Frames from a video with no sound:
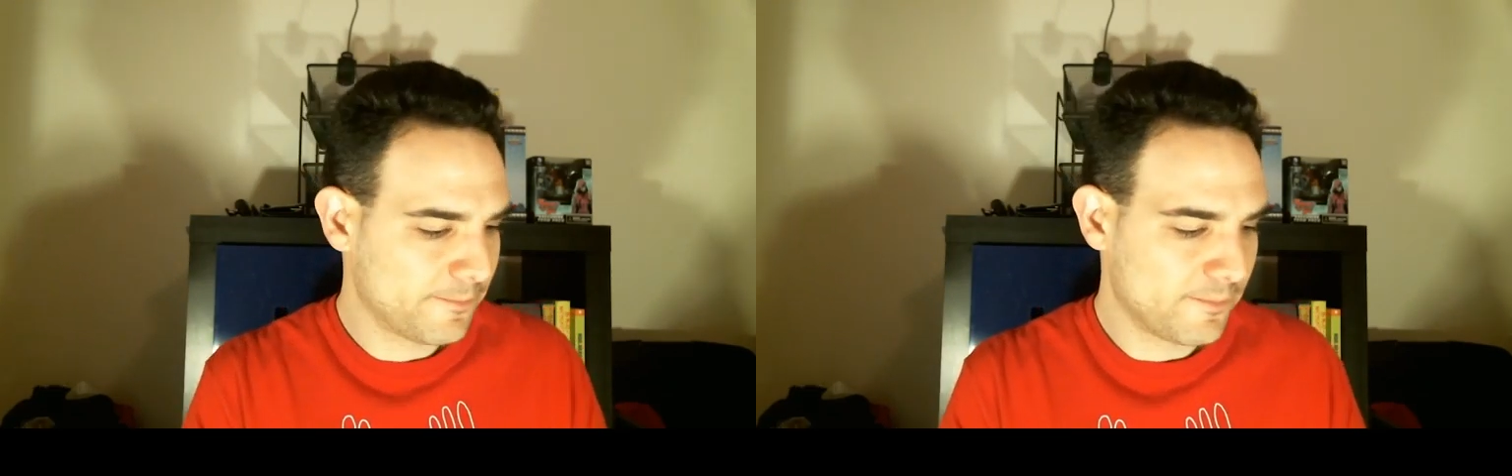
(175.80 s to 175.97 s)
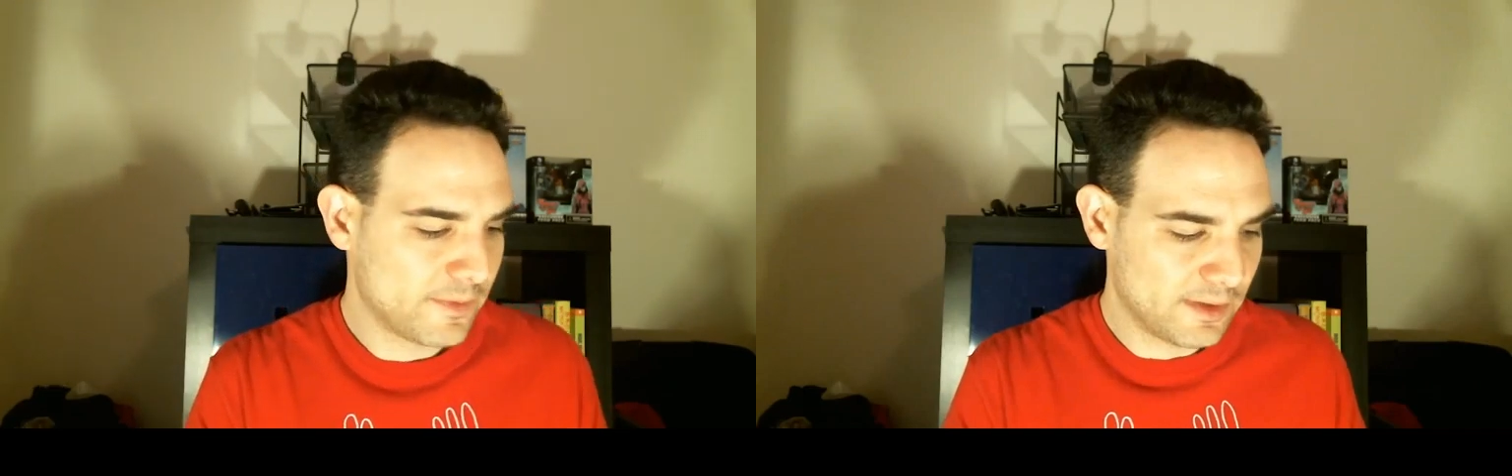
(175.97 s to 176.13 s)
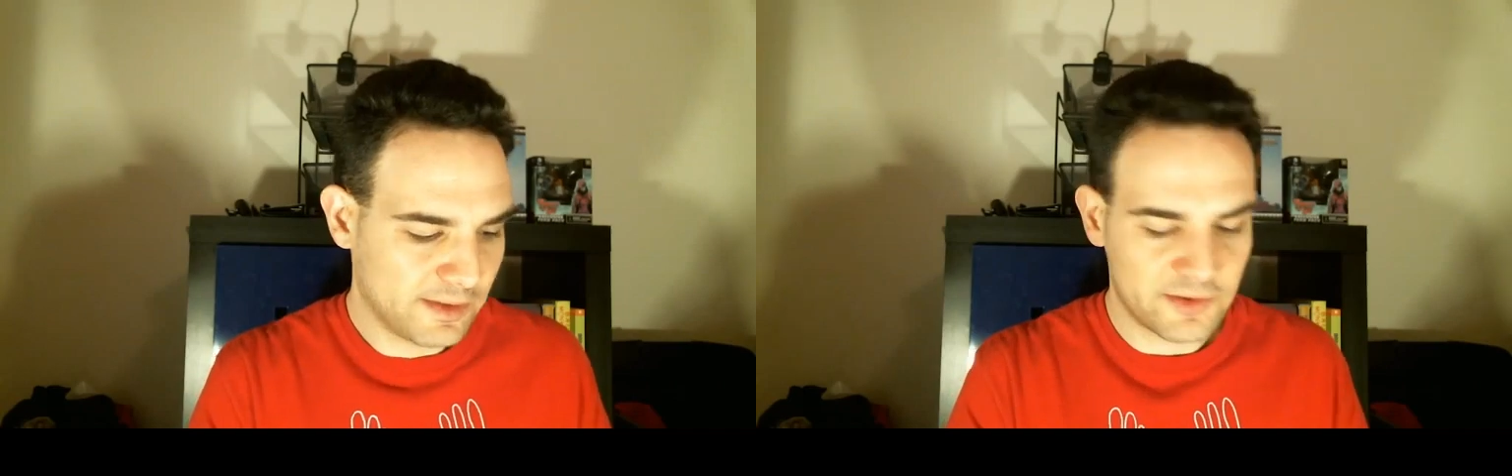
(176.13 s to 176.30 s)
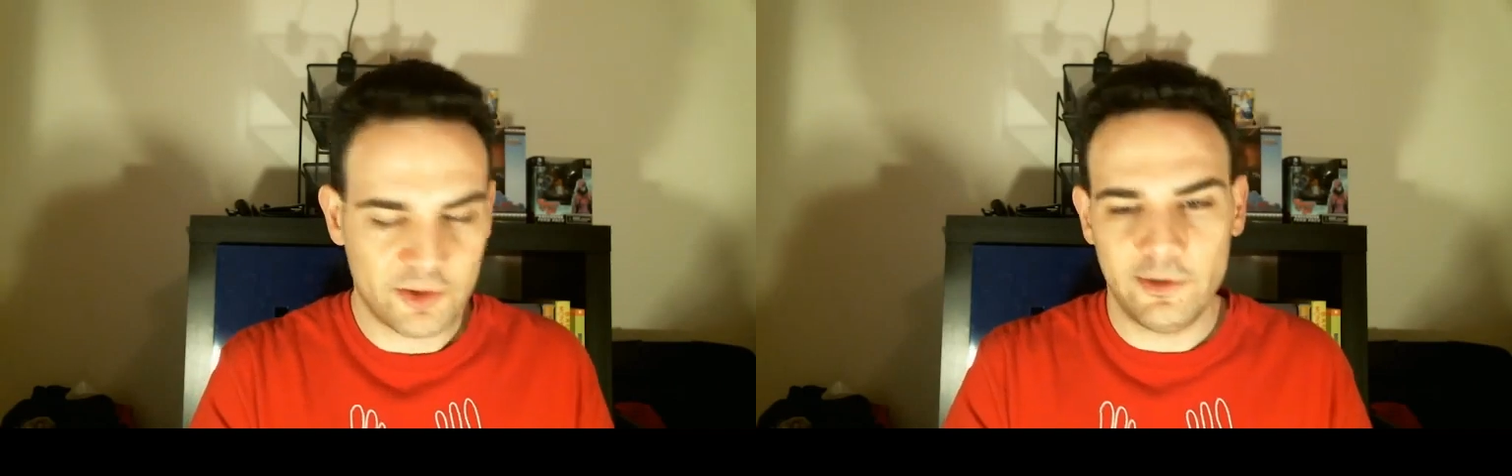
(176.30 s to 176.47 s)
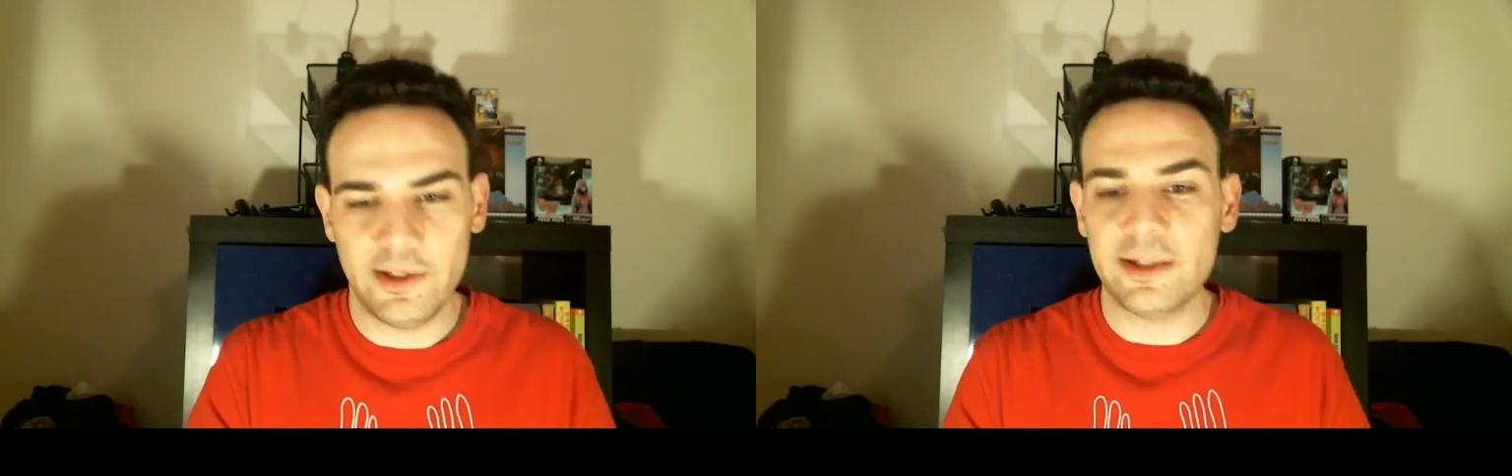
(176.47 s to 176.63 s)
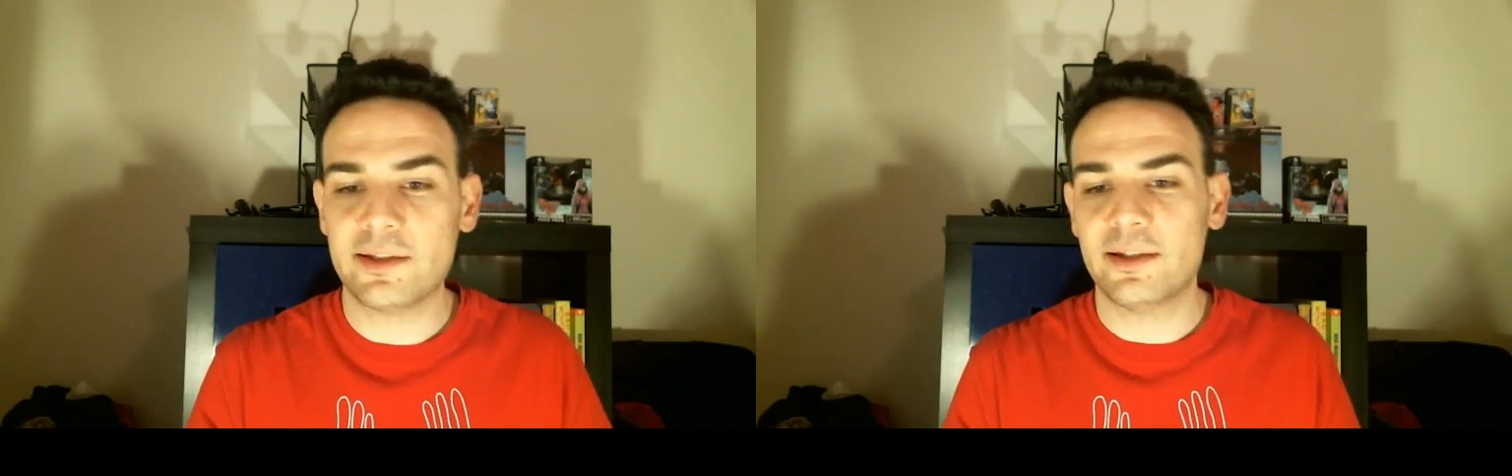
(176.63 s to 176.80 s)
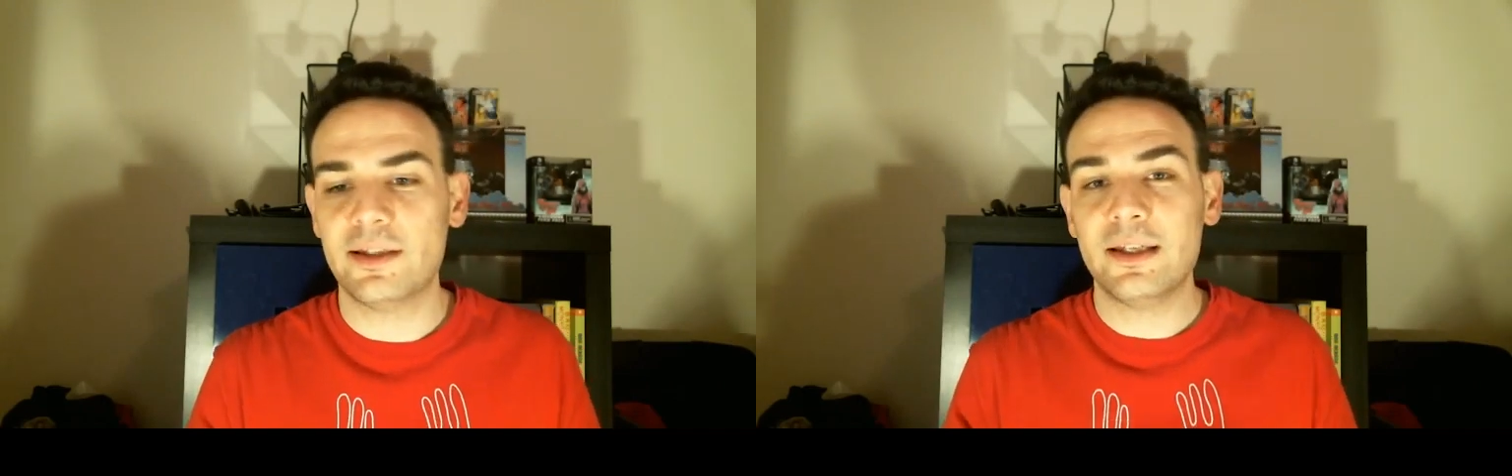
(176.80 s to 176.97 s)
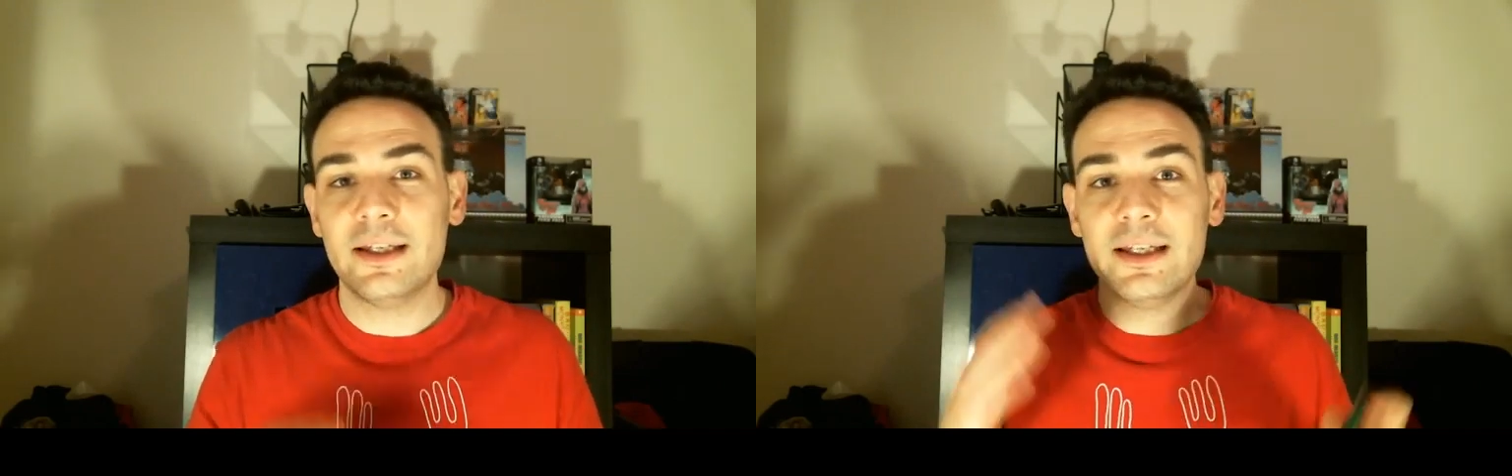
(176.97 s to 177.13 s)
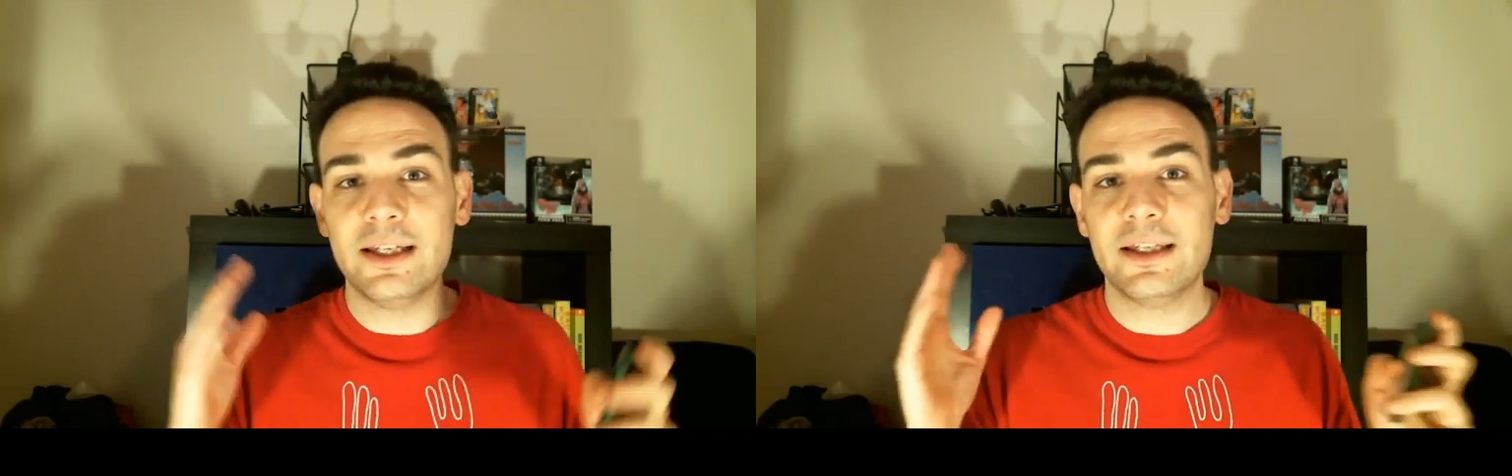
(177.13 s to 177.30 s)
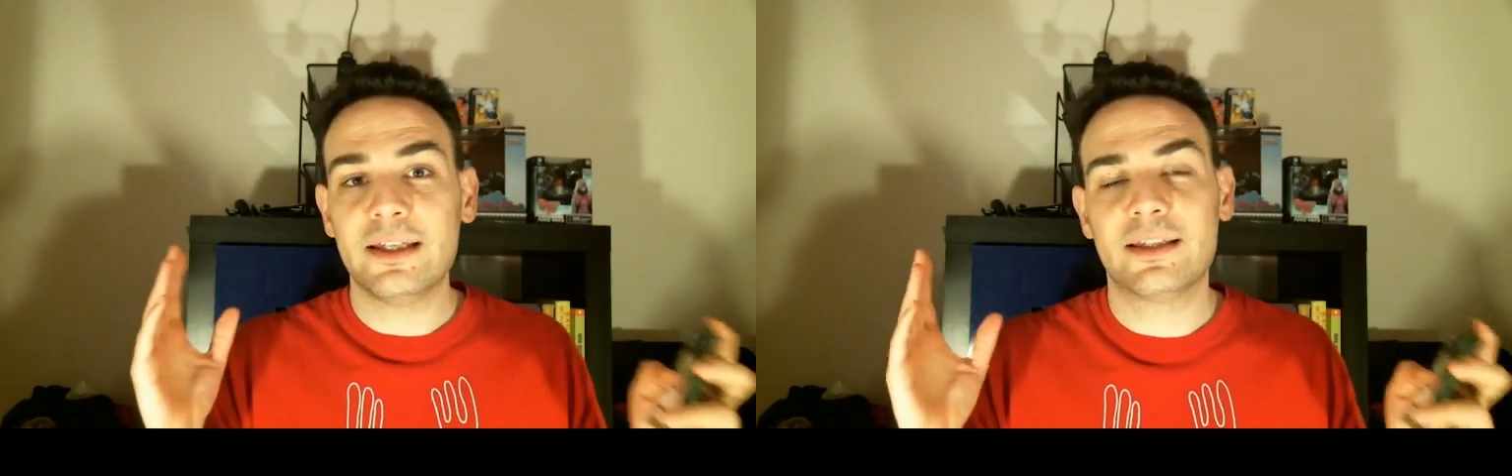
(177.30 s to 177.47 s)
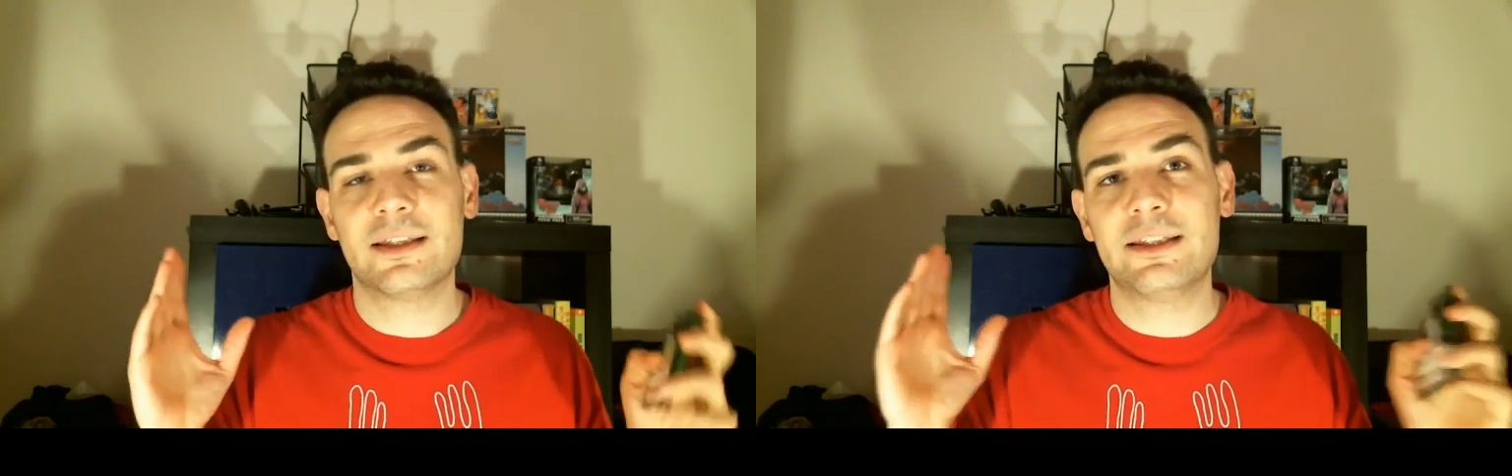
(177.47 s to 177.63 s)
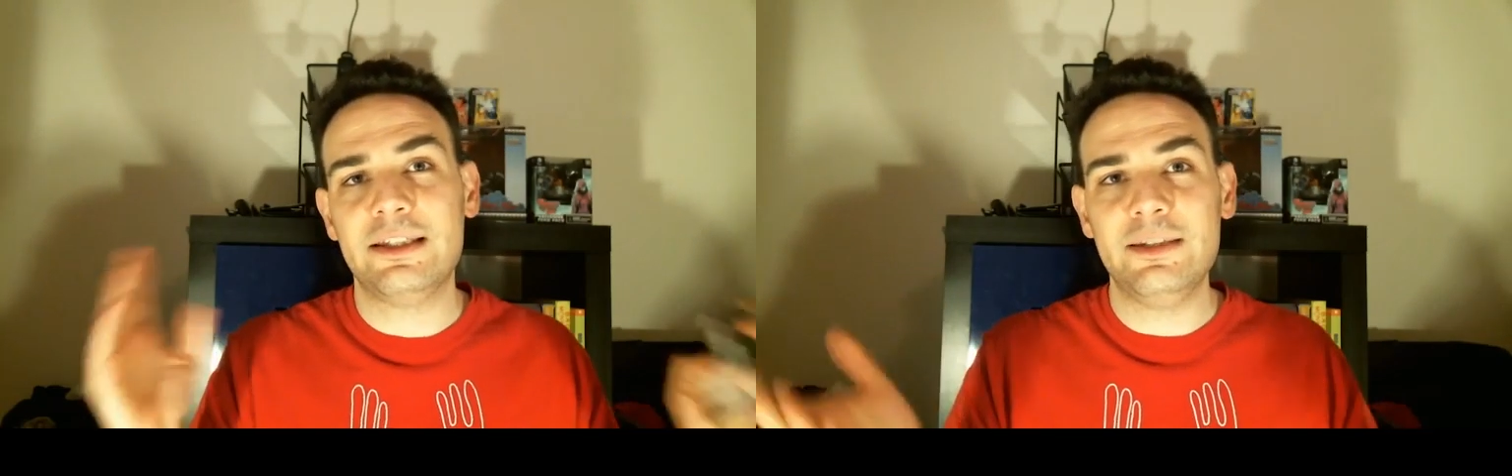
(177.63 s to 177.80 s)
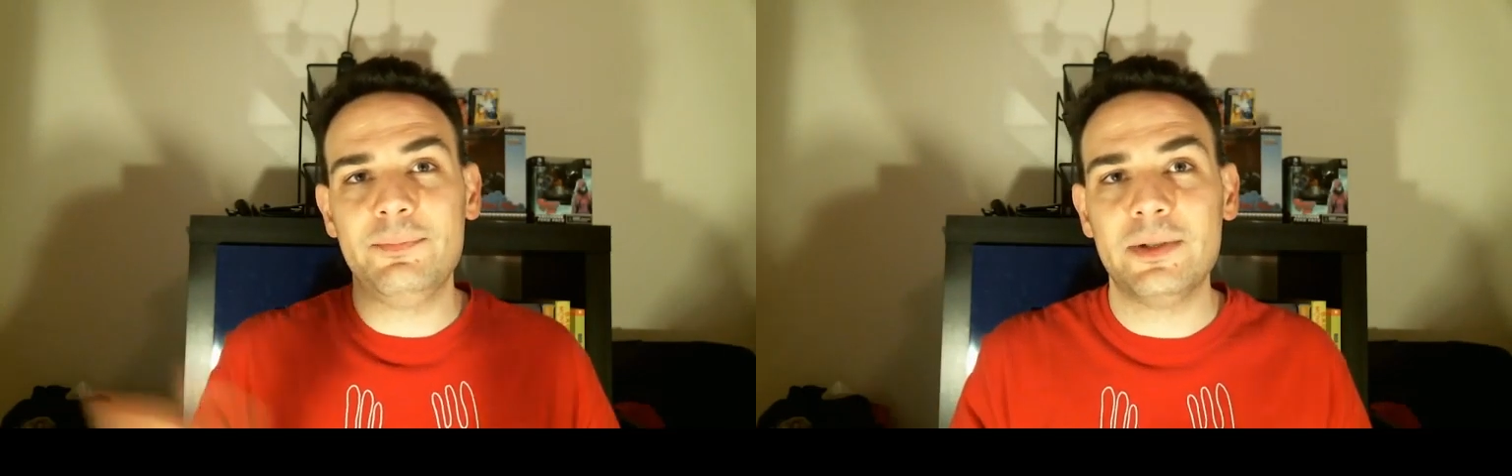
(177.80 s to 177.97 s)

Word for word: So like keeping